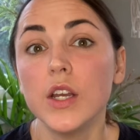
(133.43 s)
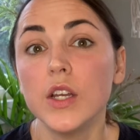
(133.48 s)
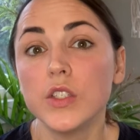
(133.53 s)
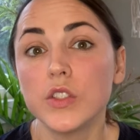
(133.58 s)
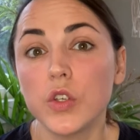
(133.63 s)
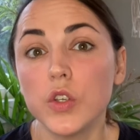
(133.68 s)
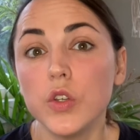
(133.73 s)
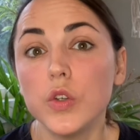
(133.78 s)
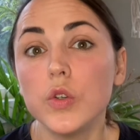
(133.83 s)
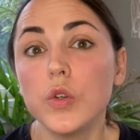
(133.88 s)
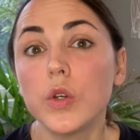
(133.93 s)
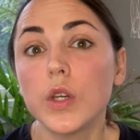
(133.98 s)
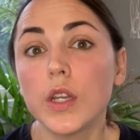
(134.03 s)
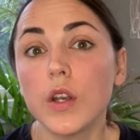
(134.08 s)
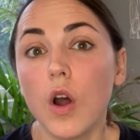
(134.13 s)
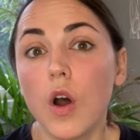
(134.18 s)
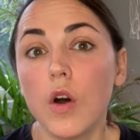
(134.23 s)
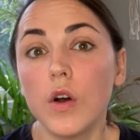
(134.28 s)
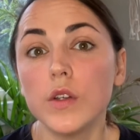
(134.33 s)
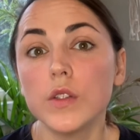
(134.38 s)
So you can
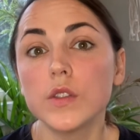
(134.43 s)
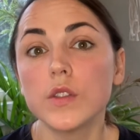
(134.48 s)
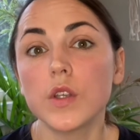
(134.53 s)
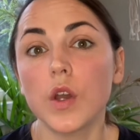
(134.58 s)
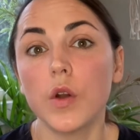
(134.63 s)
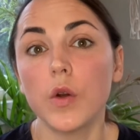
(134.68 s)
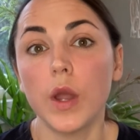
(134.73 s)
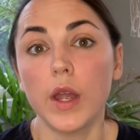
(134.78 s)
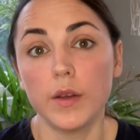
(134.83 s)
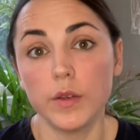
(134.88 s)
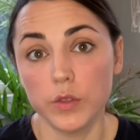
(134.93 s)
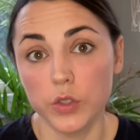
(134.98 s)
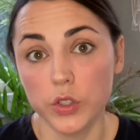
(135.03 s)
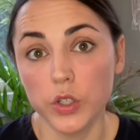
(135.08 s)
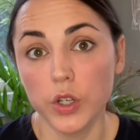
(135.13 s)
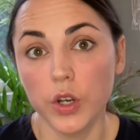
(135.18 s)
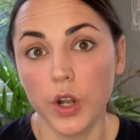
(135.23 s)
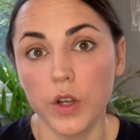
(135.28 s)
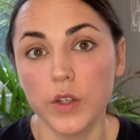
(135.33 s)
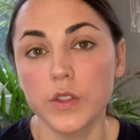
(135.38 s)
also and
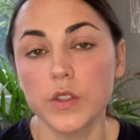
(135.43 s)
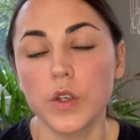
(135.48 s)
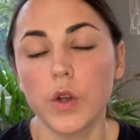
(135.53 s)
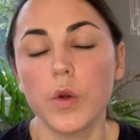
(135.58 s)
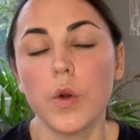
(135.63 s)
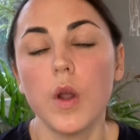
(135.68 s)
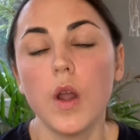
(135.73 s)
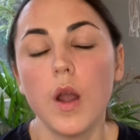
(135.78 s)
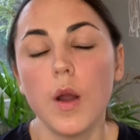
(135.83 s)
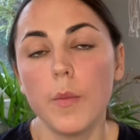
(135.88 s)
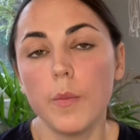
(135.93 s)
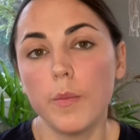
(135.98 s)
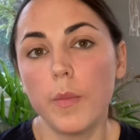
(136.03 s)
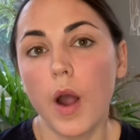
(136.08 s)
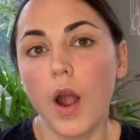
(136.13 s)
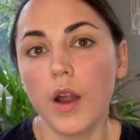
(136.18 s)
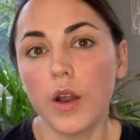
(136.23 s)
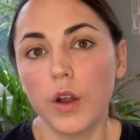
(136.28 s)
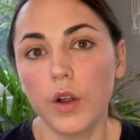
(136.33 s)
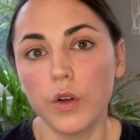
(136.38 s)
should also
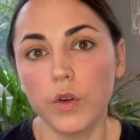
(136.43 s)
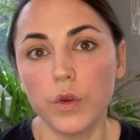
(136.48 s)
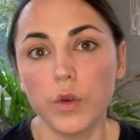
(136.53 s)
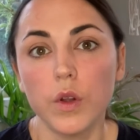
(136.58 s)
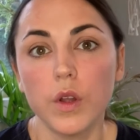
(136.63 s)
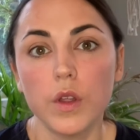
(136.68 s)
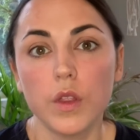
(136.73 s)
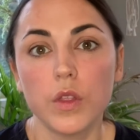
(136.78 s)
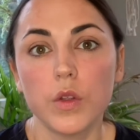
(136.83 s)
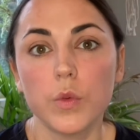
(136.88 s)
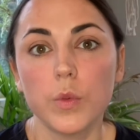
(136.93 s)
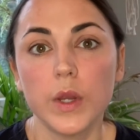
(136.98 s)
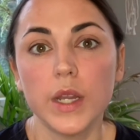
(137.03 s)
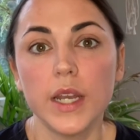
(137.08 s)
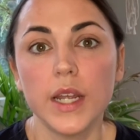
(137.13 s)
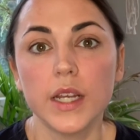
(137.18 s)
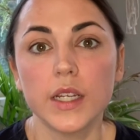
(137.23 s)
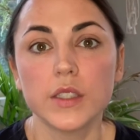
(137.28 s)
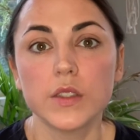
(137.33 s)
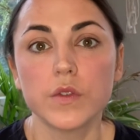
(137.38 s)
borrow the
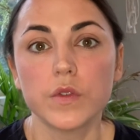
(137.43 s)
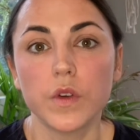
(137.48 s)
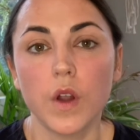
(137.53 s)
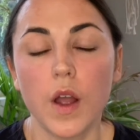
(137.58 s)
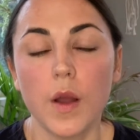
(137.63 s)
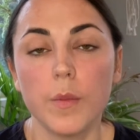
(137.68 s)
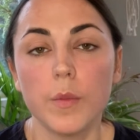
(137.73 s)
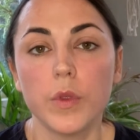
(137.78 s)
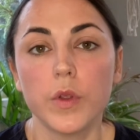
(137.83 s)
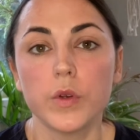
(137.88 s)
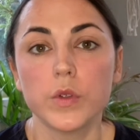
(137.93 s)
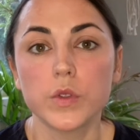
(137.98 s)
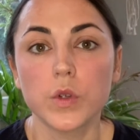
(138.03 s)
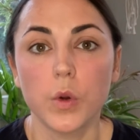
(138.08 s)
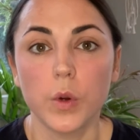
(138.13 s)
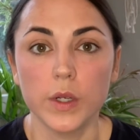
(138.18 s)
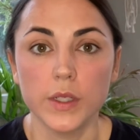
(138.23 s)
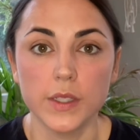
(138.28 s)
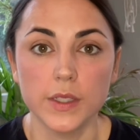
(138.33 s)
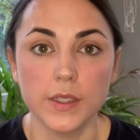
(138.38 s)
readings from those
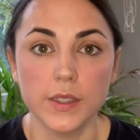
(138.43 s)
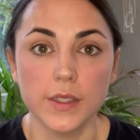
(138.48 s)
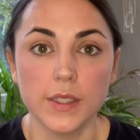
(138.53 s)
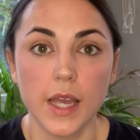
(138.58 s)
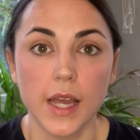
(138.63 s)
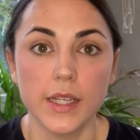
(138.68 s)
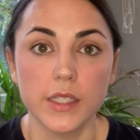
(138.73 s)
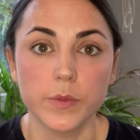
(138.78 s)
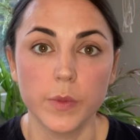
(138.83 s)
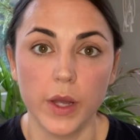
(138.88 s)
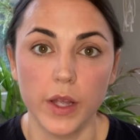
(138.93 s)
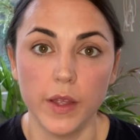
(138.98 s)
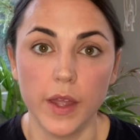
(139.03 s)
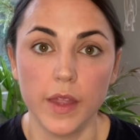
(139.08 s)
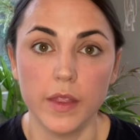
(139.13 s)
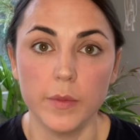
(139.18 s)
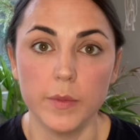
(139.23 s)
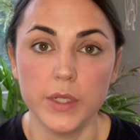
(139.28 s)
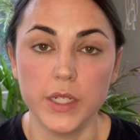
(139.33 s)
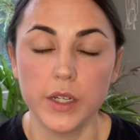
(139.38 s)
courses as well
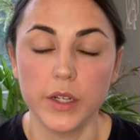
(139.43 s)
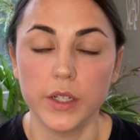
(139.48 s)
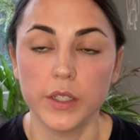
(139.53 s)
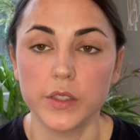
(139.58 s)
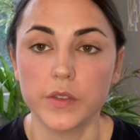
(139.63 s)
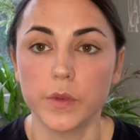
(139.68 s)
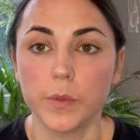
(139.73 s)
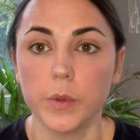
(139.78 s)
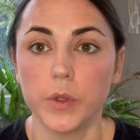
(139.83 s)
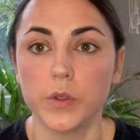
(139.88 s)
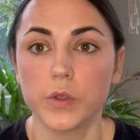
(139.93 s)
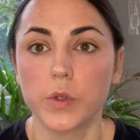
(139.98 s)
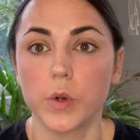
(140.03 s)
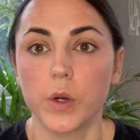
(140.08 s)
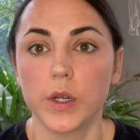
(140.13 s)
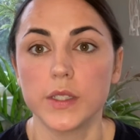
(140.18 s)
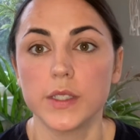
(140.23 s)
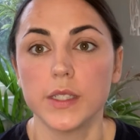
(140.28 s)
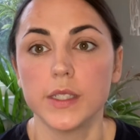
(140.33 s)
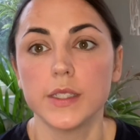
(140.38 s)
and the materials from those
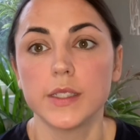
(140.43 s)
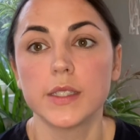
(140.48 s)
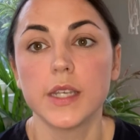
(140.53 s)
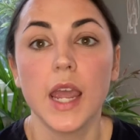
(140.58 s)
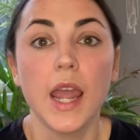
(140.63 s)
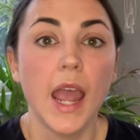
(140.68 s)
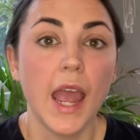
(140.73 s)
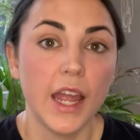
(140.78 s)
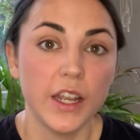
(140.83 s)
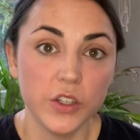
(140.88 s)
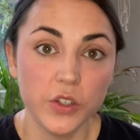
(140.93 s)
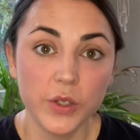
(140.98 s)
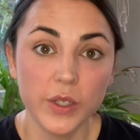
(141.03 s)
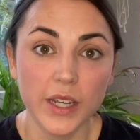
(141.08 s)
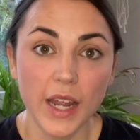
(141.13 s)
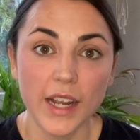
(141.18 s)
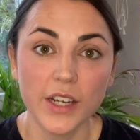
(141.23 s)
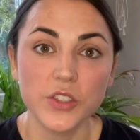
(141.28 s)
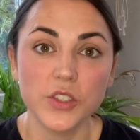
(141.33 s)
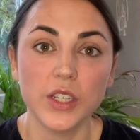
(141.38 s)
courses. And you can
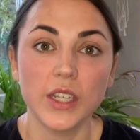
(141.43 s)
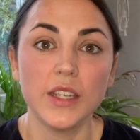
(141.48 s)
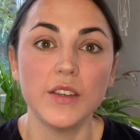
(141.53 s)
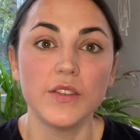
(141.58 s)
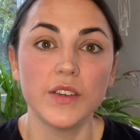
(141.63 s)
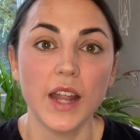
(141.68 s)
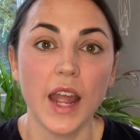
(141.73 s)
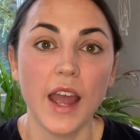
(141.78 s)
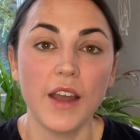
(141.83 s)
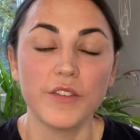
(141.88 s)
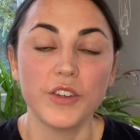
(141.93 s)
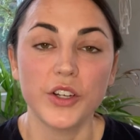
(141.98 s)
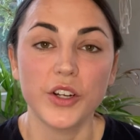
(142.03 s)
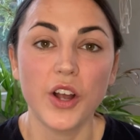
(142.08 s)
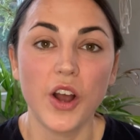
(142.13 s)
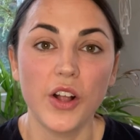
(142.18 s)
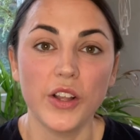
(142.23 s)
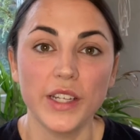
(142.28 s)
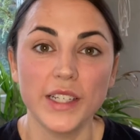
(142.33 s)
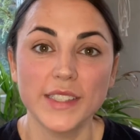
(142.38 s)
actually even have your
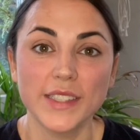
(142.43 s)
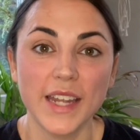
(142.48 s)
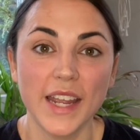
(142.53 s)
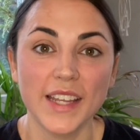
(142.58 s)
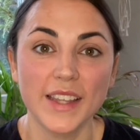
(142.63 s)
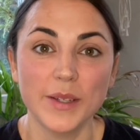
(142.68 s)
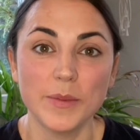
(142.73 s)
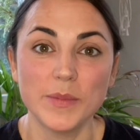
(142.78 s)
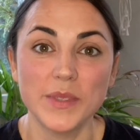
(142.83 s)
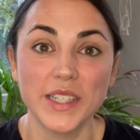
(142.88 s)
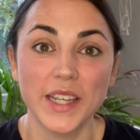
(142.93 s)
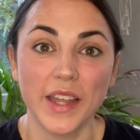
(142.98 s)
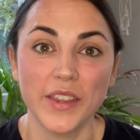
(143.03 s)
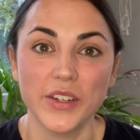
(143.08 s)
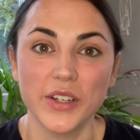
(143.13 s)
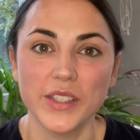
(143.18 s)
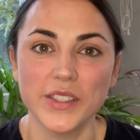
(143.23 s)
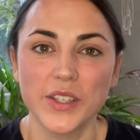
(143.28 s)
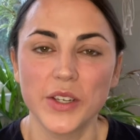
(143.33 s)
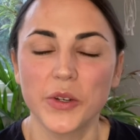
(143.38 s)
colleagues take them
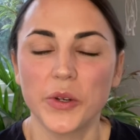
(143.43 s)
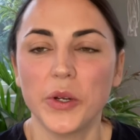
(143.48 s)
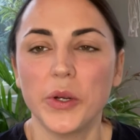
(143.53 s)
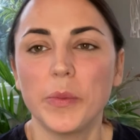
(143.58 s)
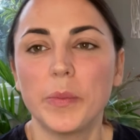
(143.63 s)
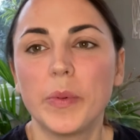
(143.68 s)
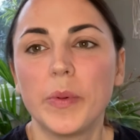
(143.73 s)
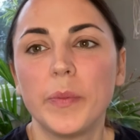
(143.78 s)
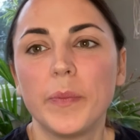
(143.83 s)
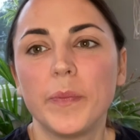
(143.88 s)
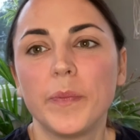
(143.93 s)
together as a group.